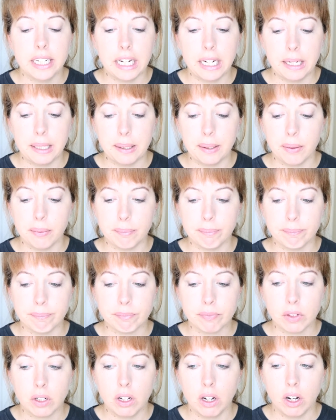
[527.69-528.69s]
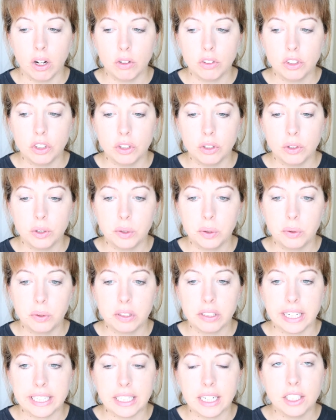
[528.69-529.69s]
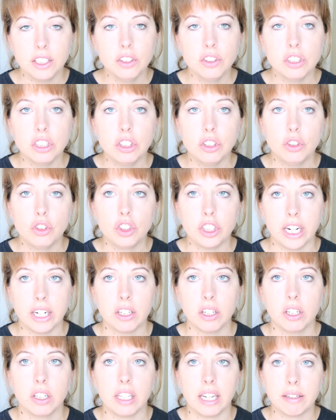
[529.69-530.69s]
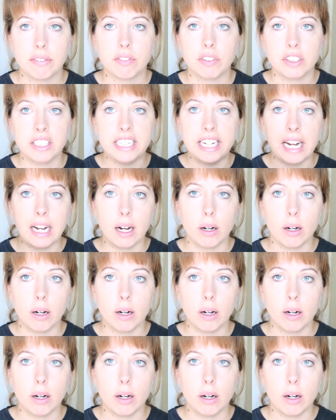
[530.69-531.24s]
Um, I'll do like I usually do checkered like for the